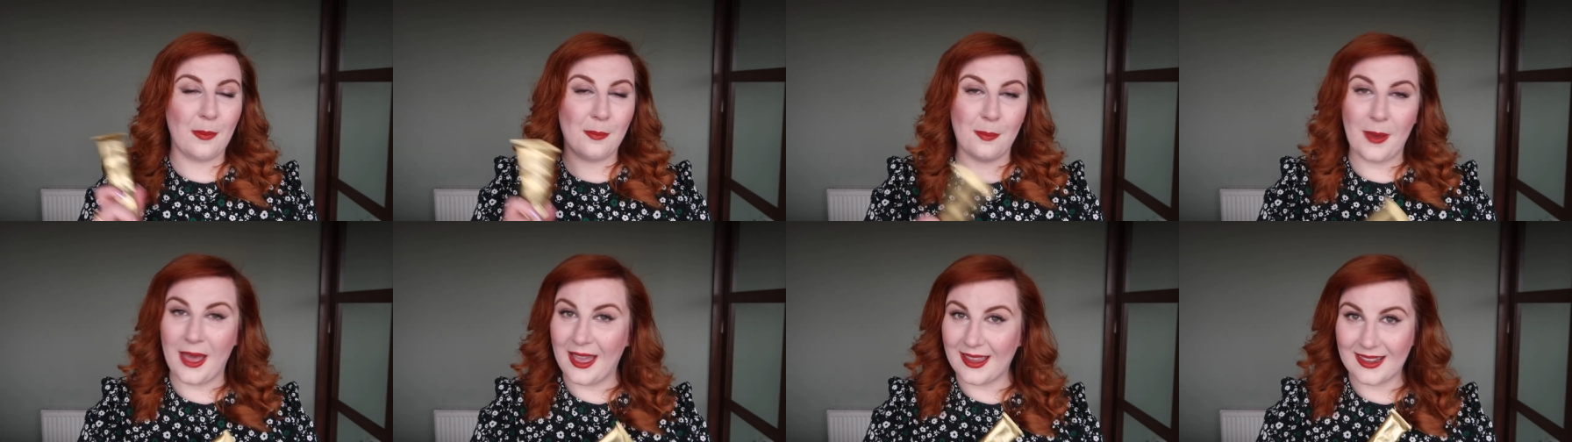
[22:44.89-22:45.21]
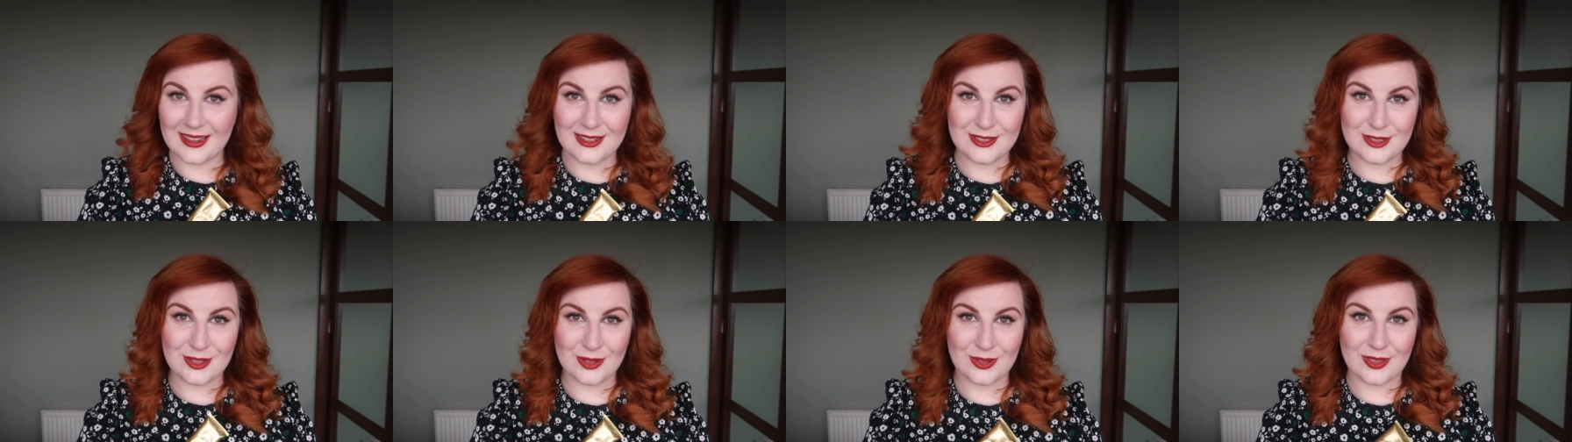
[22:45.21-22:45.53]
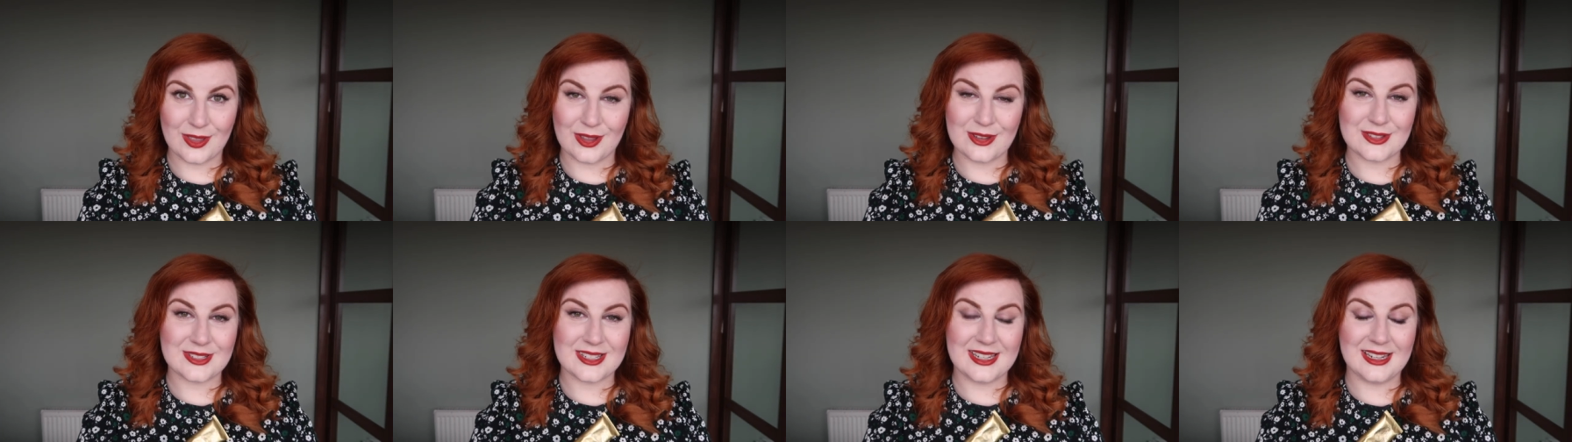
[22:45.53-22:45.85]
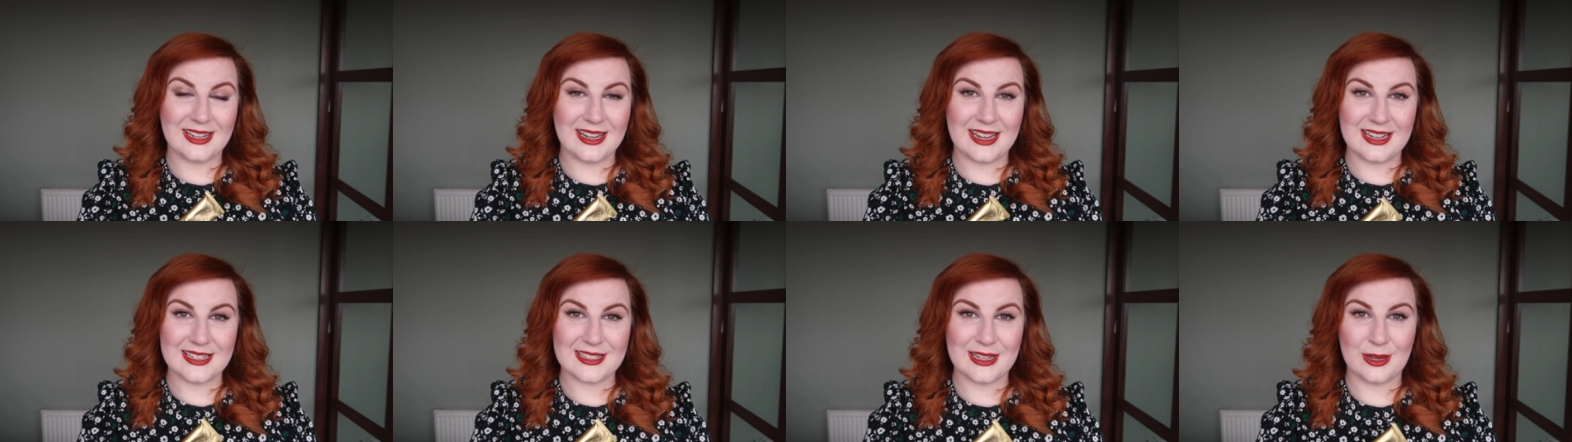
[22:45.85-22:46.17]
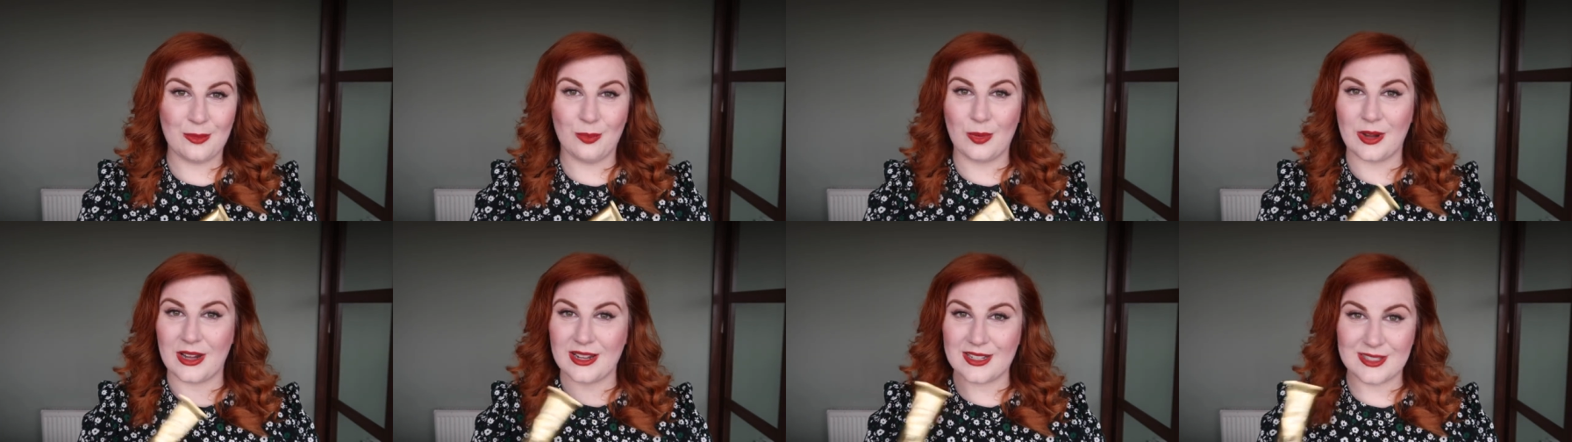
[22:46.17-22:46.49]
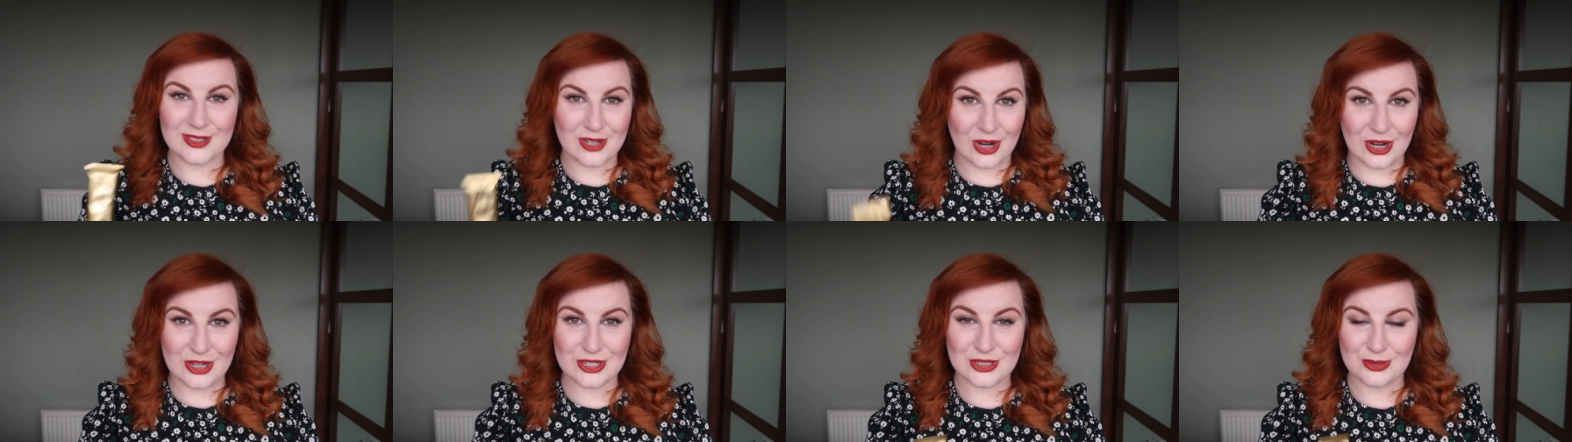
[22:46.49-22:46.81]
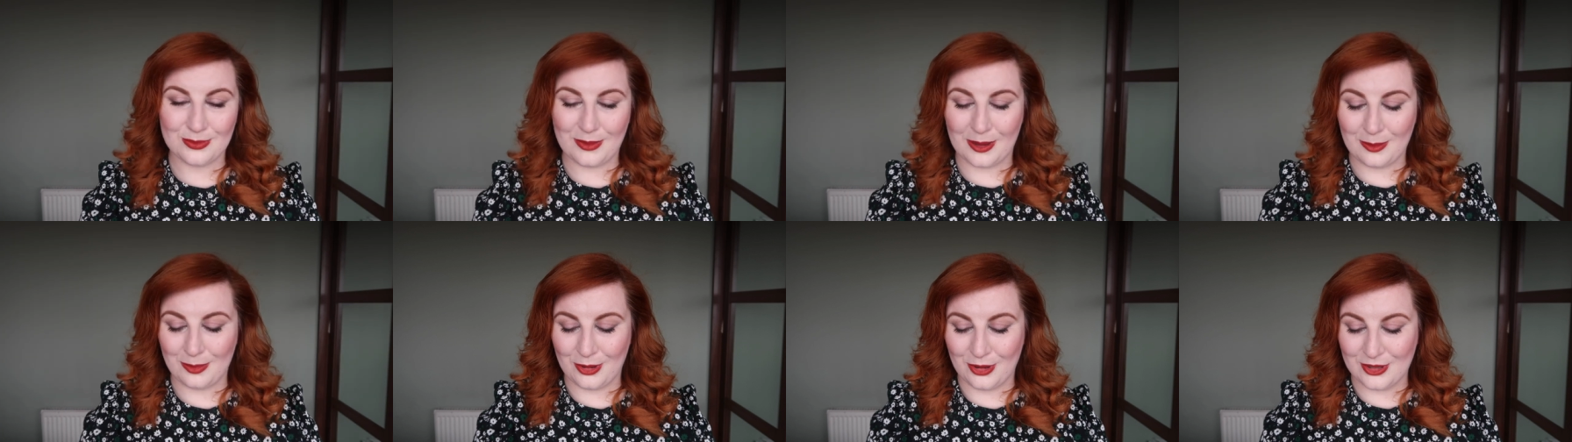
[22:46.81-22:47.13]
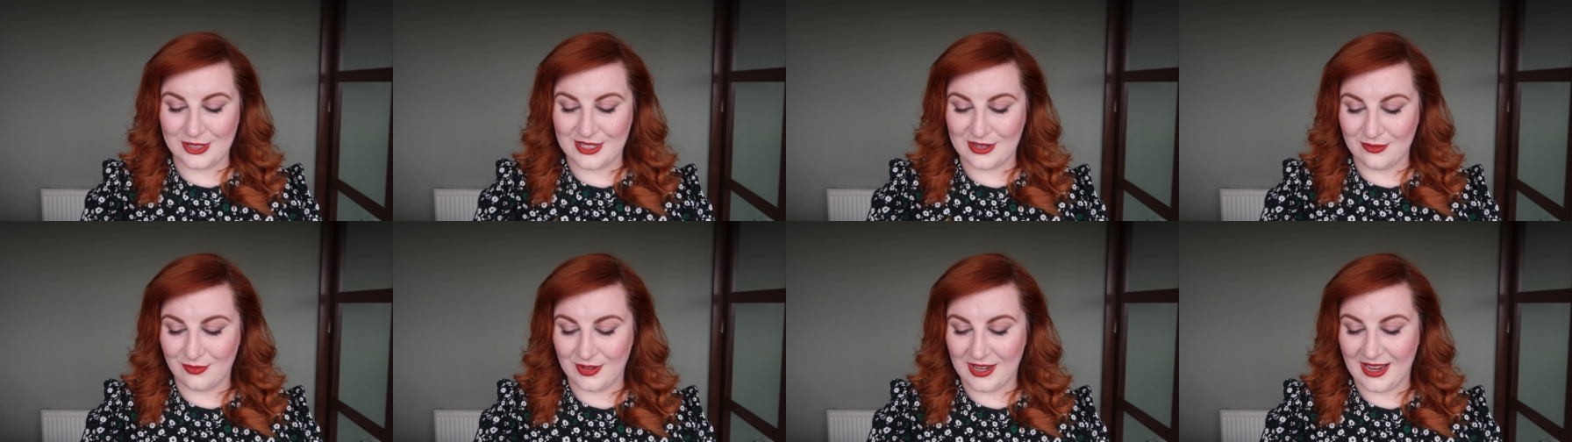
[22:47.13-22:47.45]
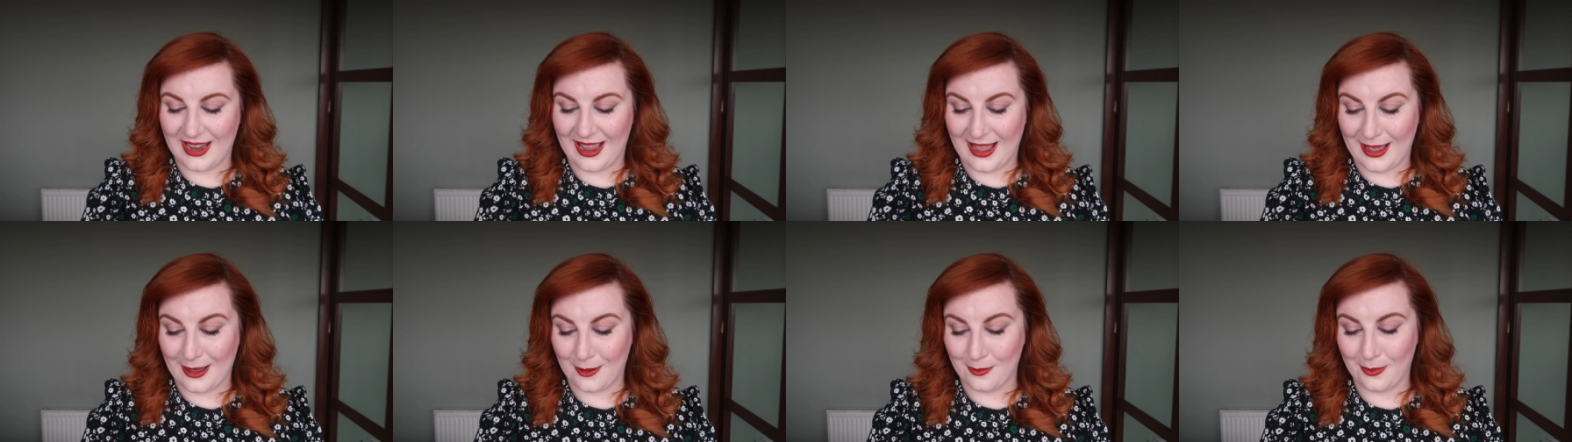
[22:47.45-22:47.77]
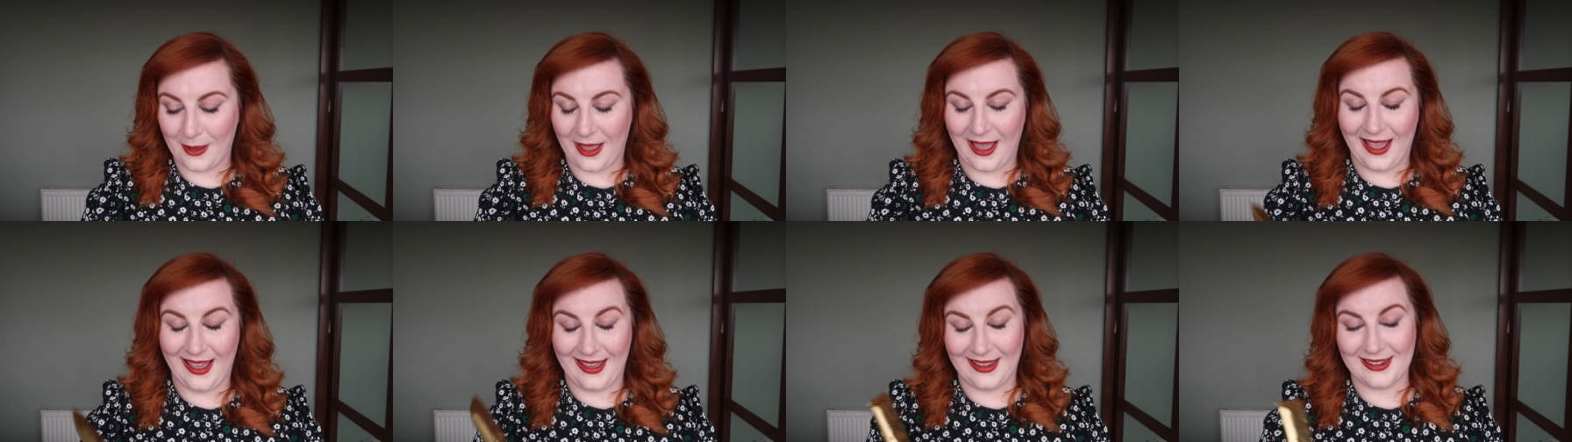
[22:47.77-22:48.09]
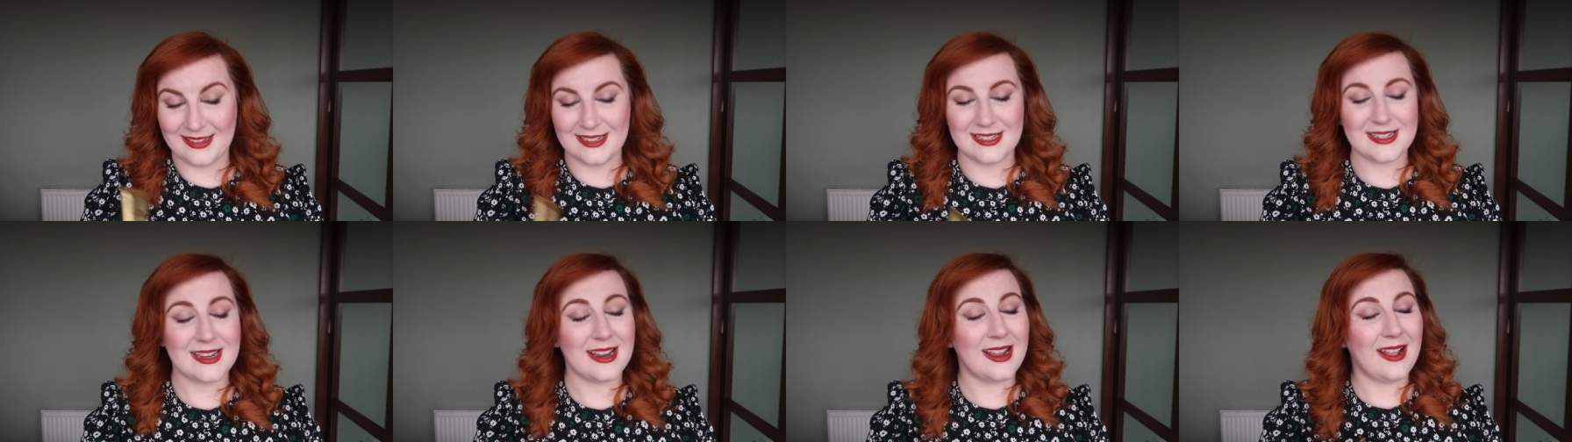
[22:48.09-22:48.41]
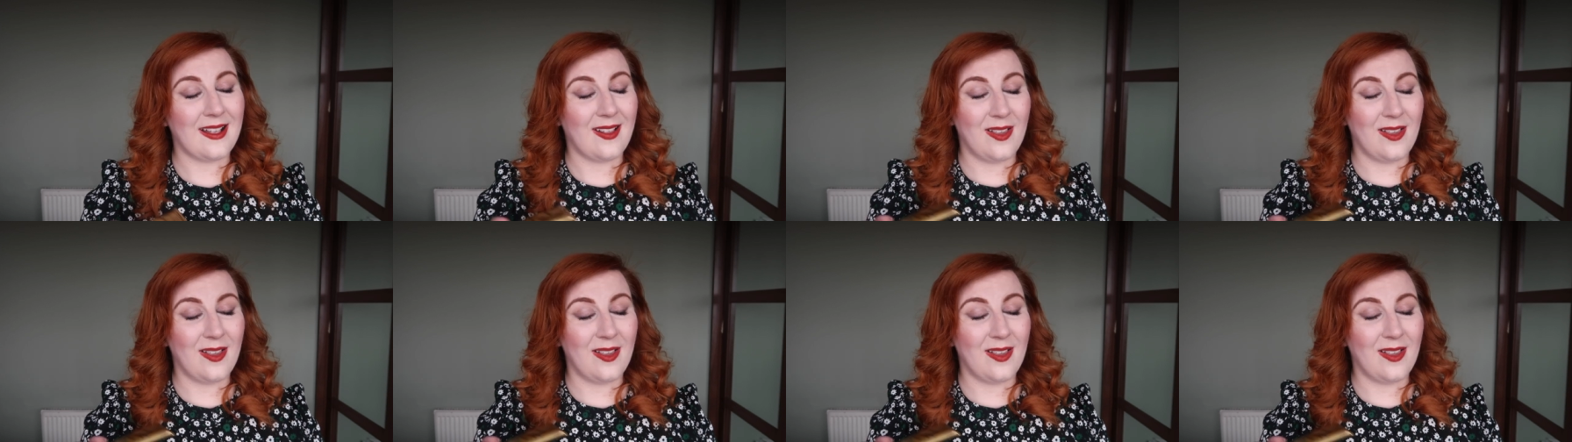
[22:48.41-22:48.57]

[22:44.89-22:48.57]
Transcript: back in 2018 when I started my beauty rehab and